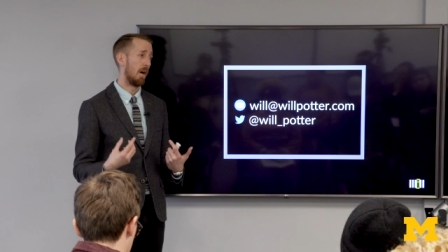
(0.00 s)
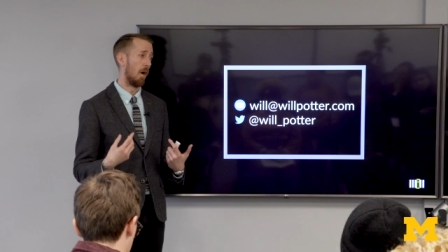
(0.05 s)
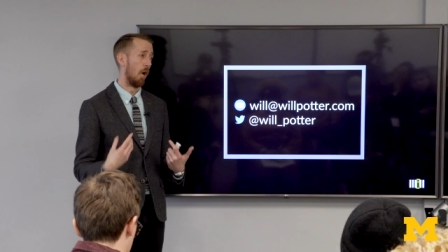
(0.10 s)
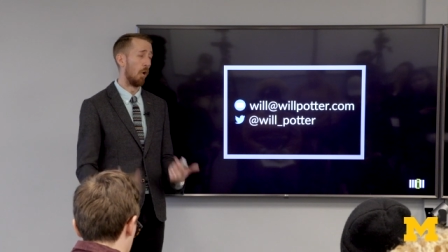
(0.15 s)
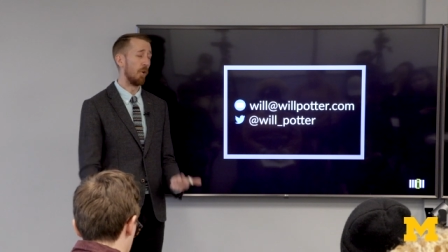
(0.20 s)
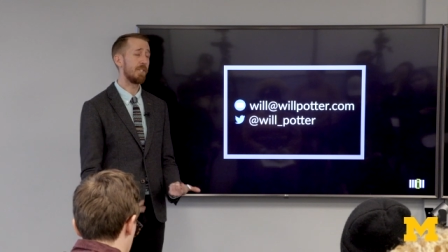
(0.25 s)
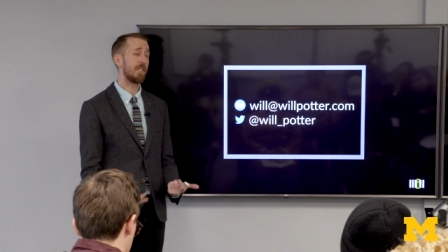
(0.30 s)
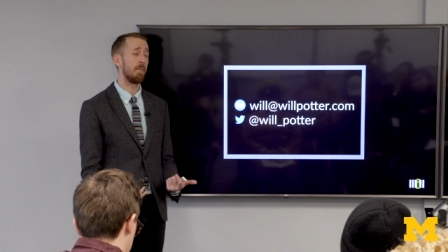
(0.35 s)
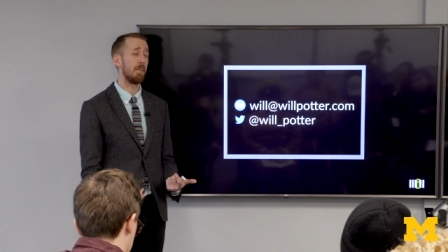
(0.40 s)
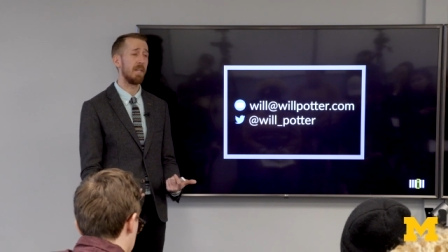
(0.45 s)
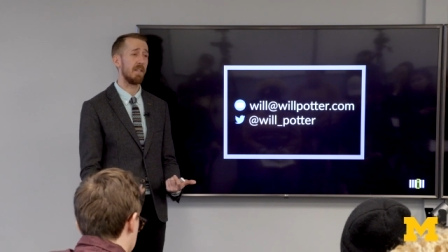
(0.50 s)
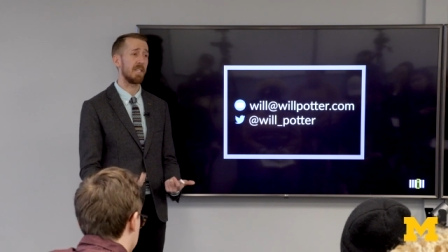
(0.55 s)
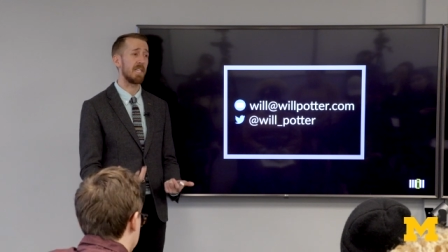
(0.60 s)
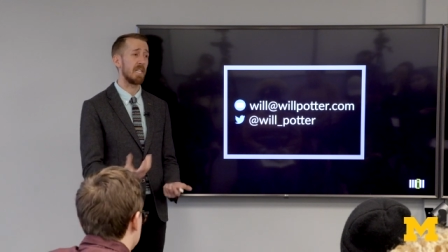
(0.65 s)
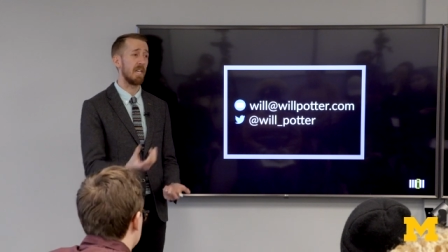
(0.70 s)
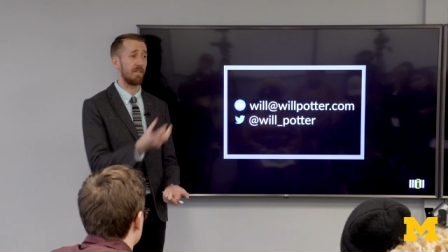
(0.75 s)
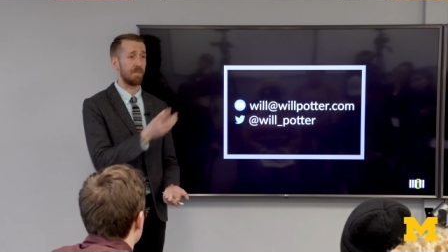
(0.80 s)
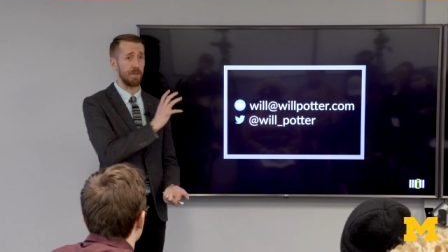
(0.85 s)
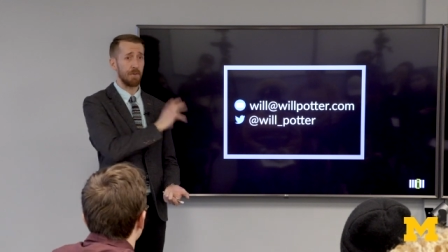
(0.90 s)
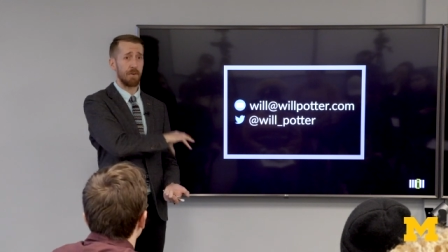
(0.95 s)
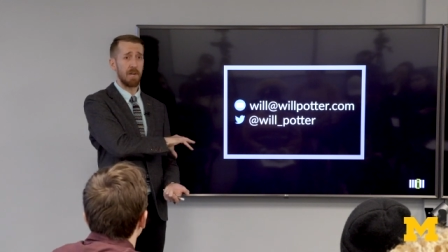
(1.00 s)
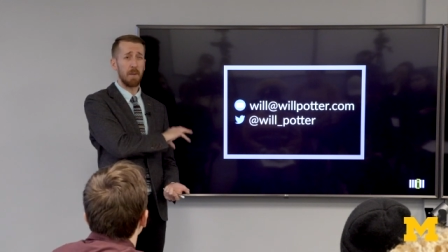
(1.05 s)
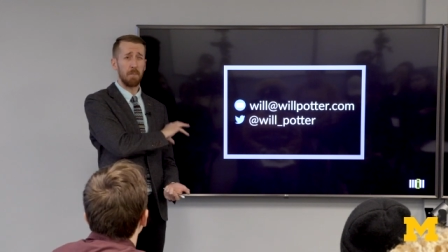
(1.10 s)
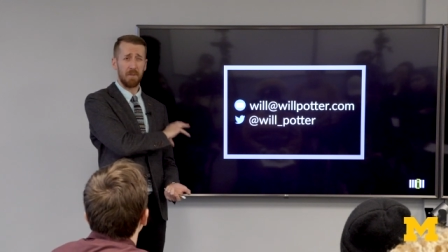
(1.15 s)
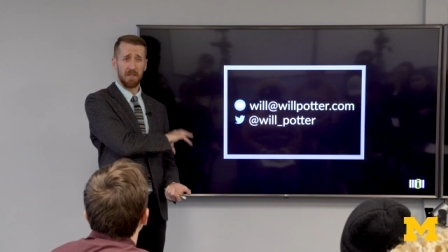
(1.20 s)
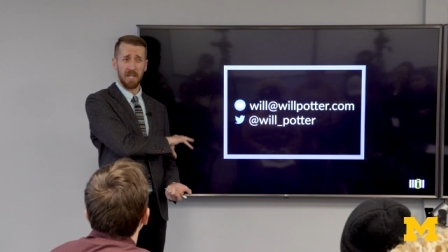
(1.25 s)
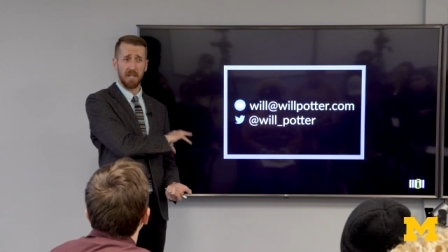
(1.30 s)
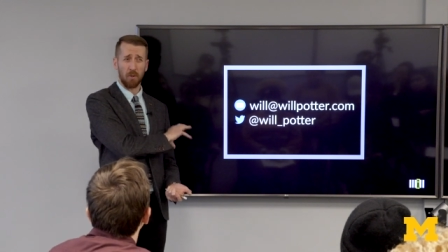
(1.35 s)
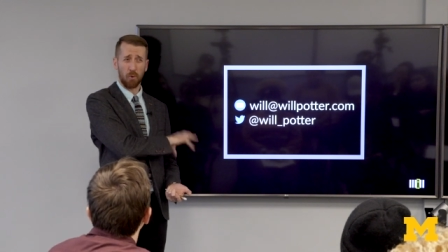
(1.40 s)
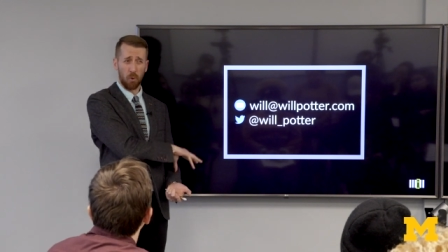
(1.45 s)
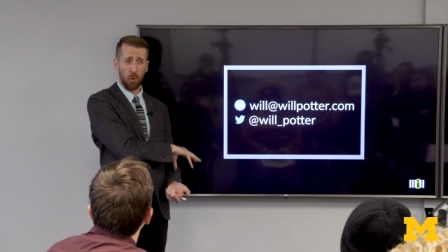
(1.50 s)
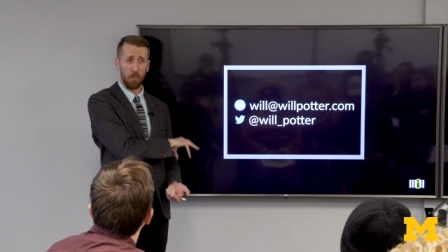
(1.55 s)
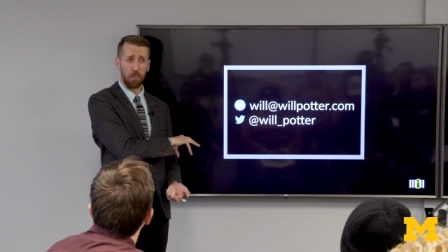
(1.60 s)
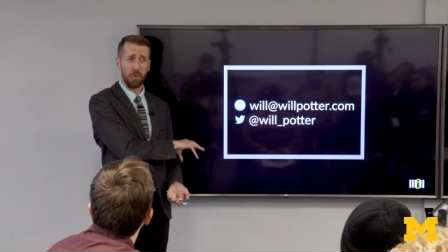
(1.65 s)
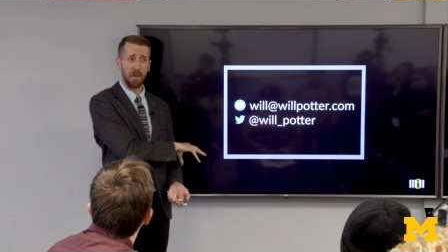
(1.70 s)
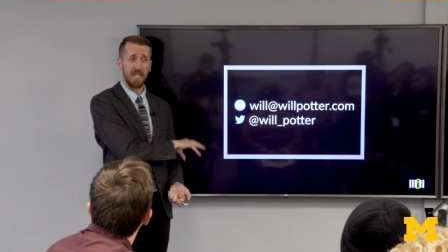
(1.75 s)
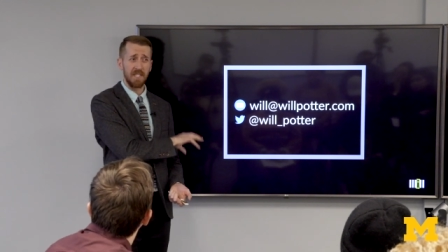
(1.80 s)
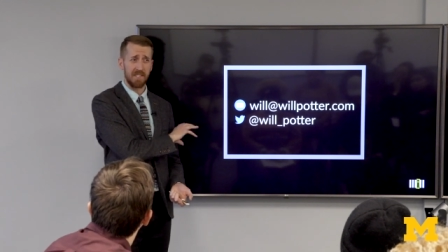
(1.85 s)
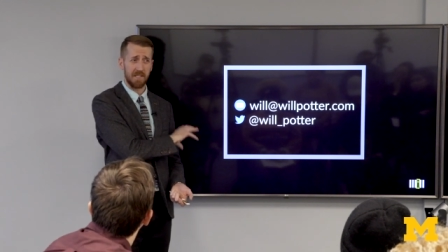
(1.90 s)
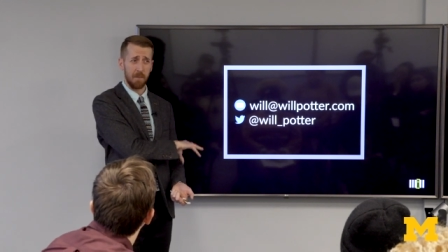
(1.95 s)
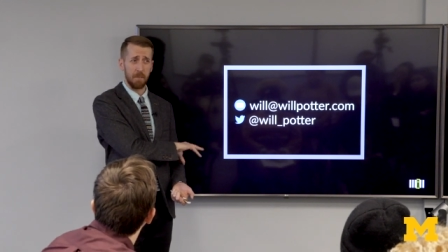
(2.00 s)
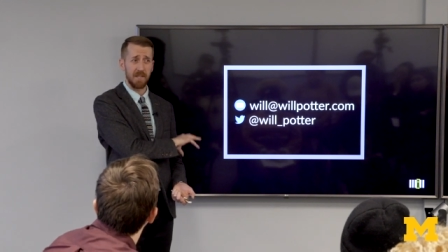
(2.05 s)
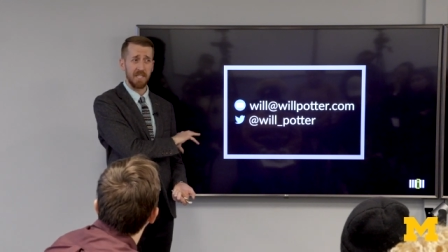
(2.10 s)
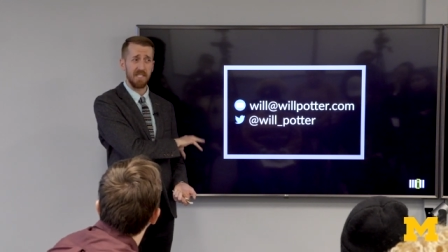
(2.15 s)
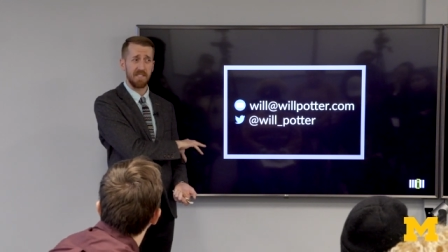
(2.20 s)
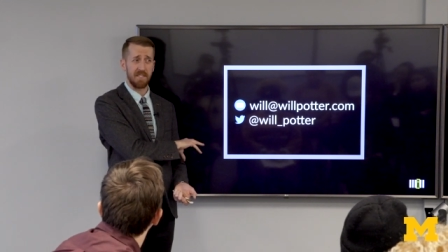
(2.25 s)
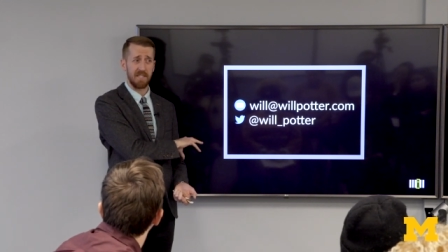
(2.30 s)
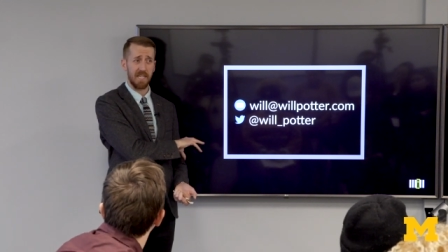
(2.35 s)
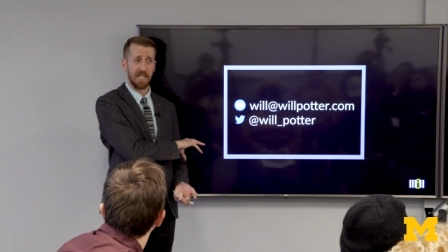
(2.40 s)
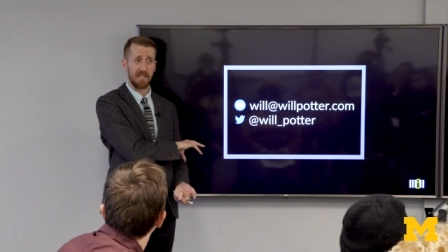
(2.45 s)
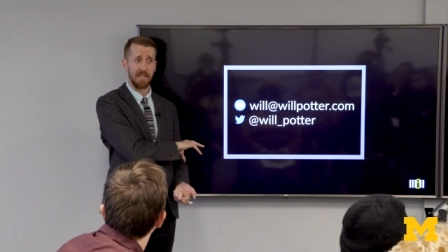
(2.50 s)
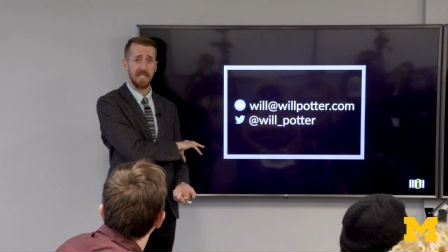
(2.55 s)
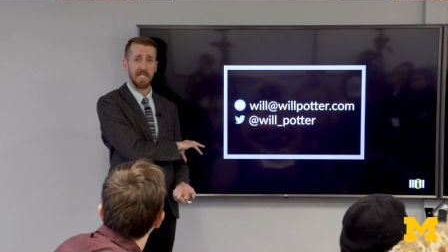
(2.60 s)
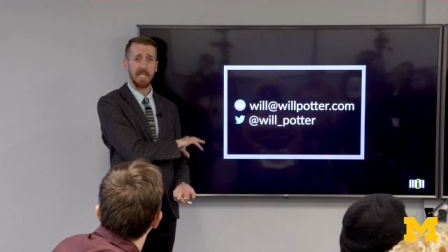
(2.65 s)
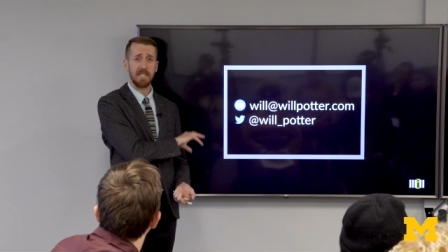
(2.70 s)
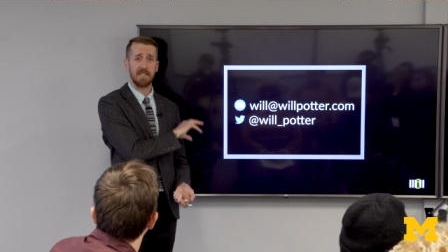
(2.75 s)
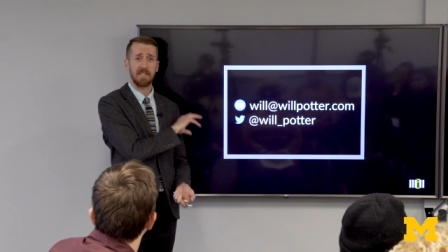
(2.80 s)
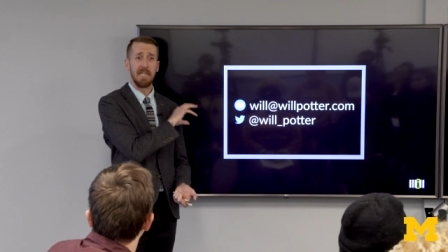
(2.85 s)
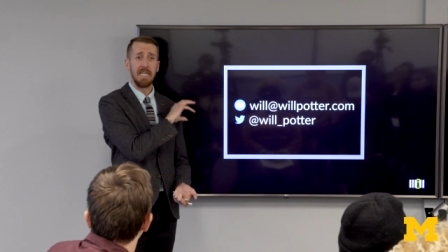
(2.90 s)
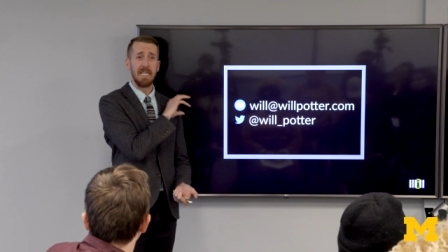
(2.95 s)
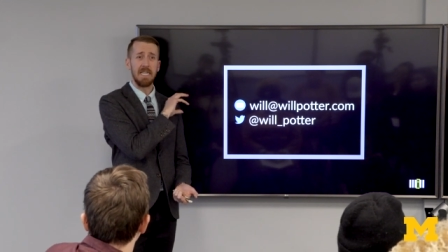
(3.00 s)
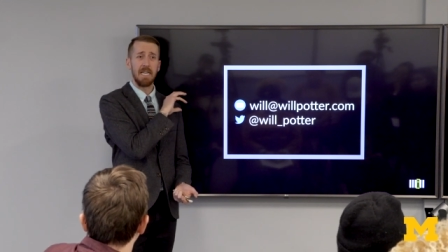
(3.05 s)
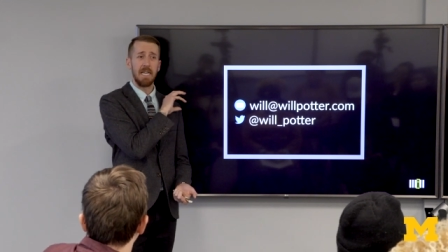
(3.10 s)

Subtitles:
Ultimately, if you're able to incorporate some of these techniques,